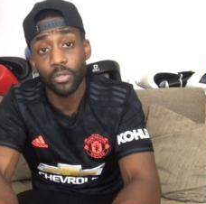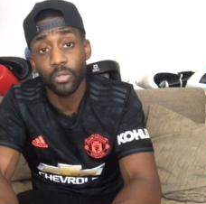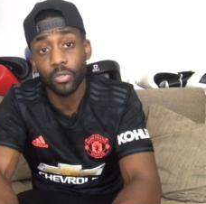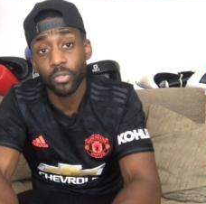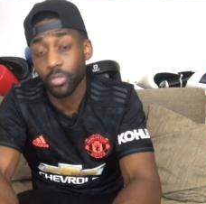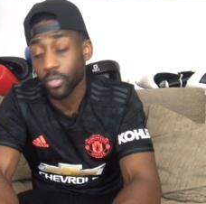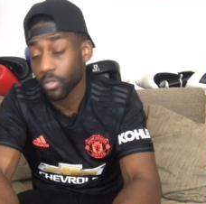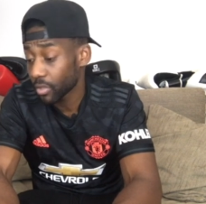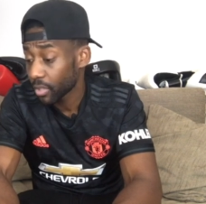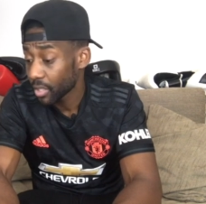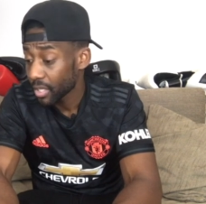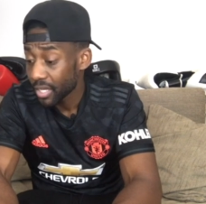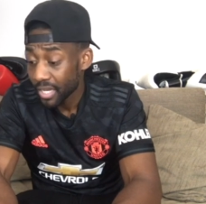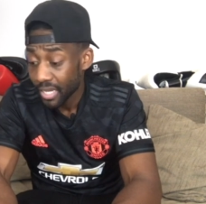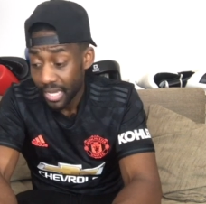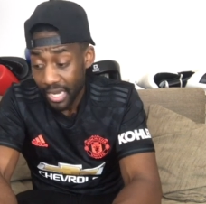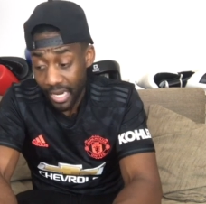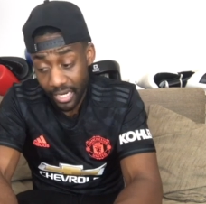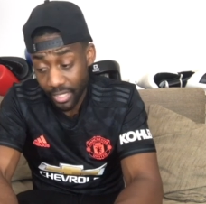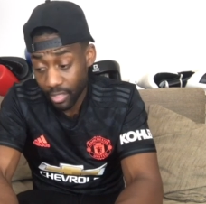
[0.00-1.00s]
So
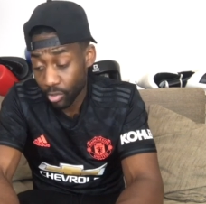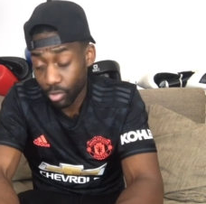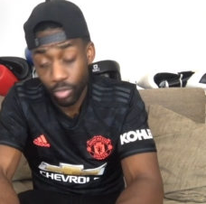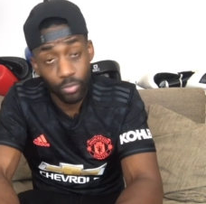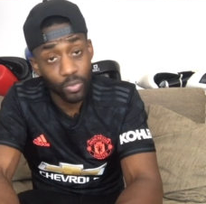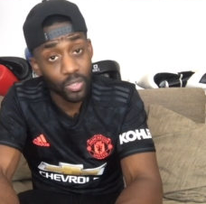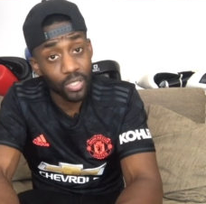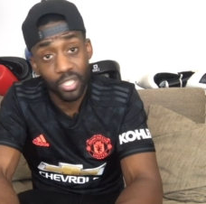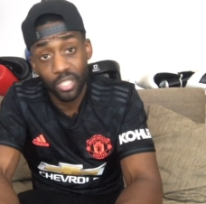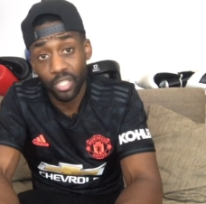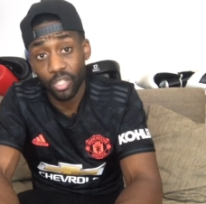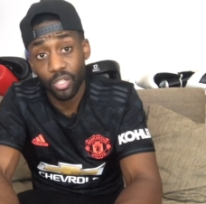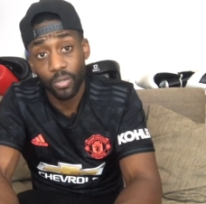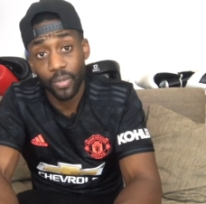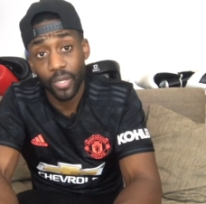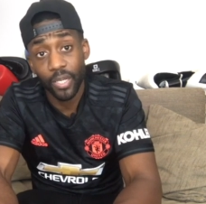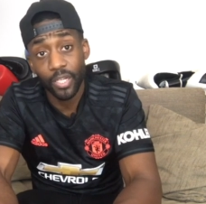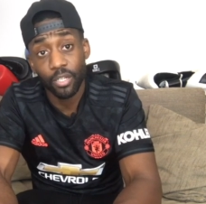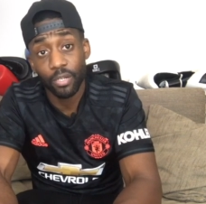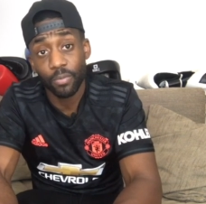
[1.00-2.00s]
I don't know what the
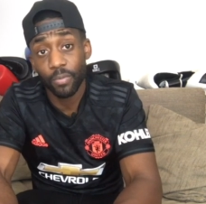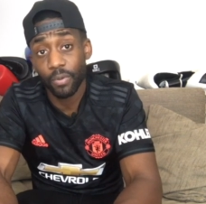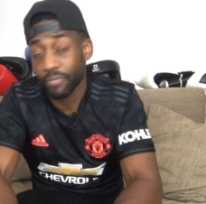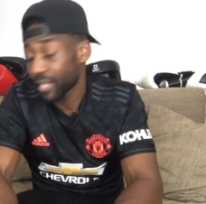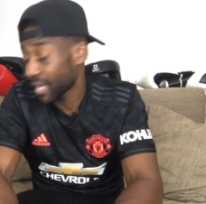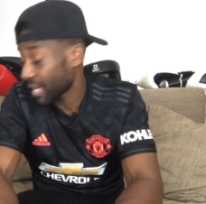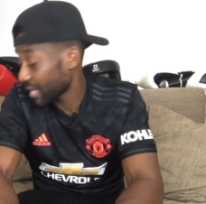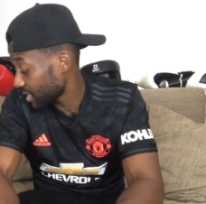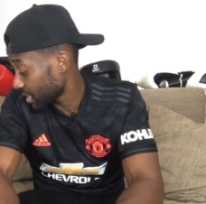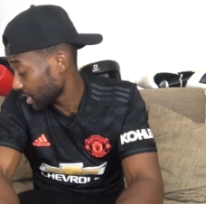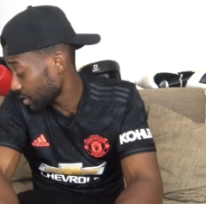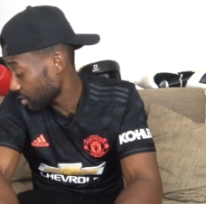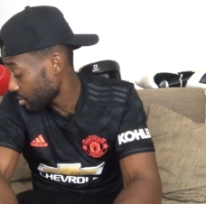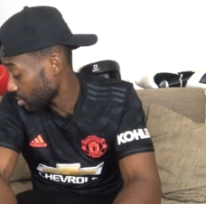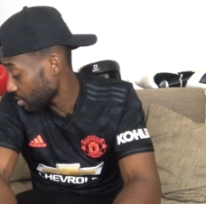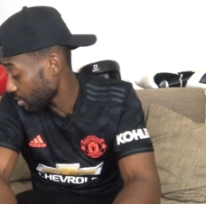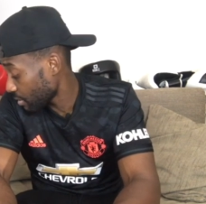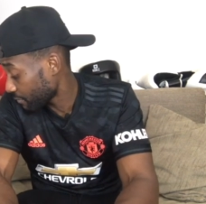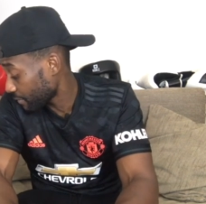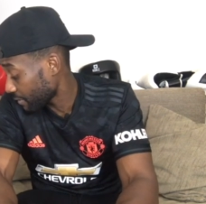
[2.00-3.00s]
situation with that is. I don't
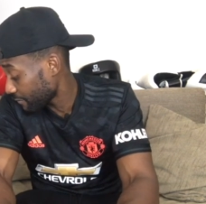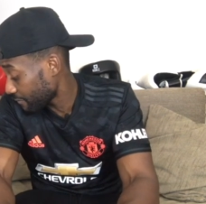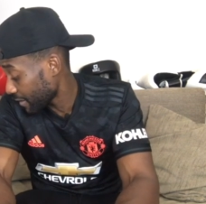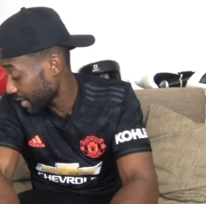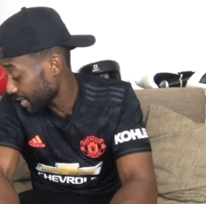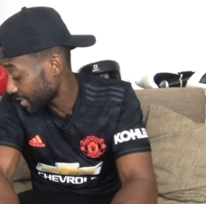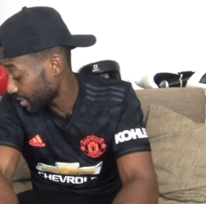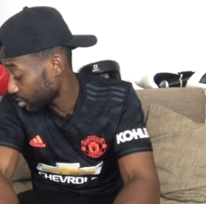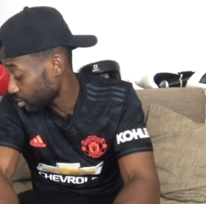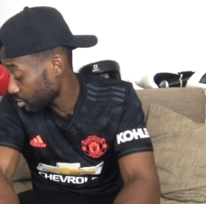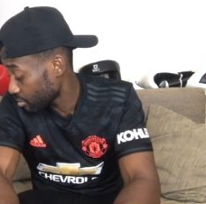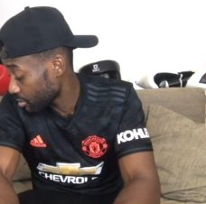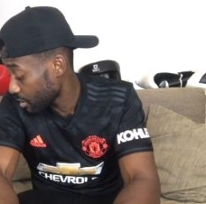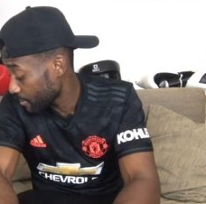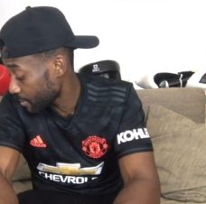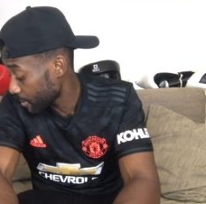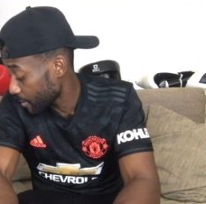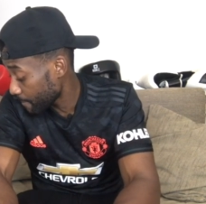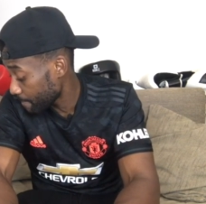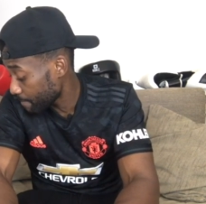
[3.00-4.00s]
know if the fight's still
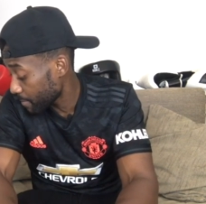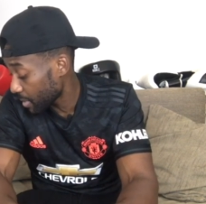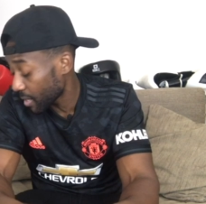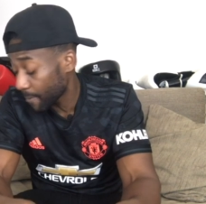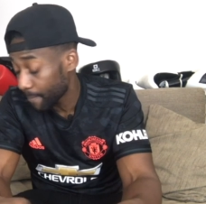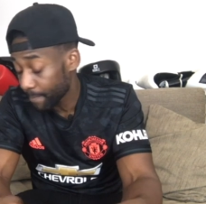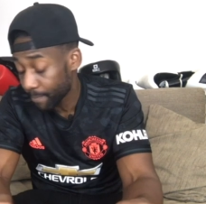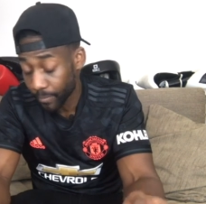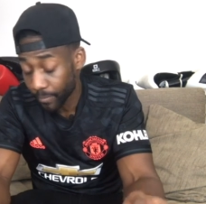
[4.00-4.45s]
going on, but